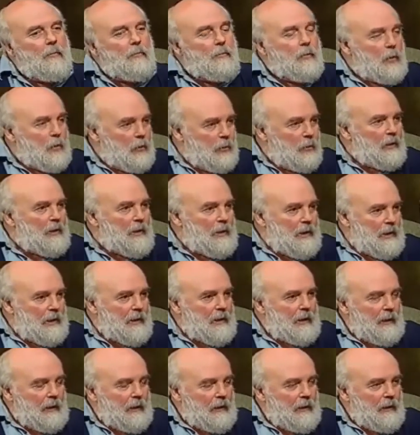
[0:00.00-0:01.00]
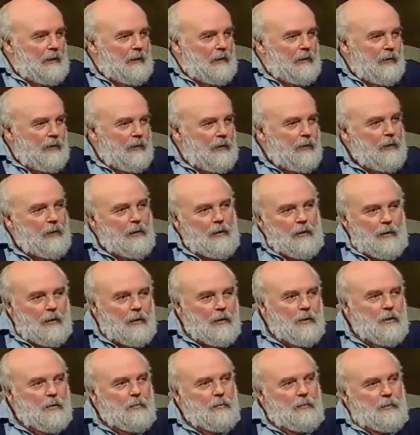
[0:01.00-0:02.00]
purely sad
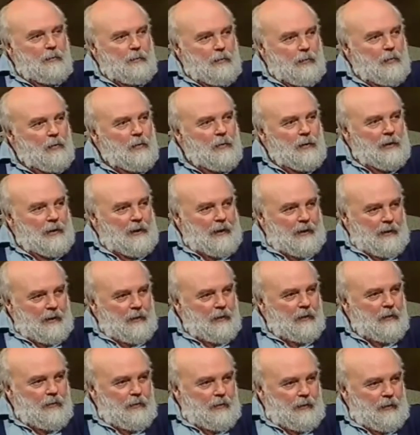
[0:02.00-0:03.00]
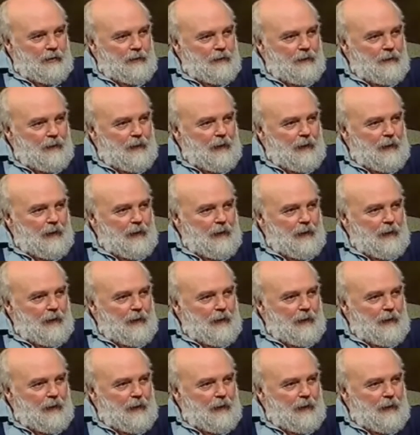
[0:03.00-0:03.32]
and to be purely angry,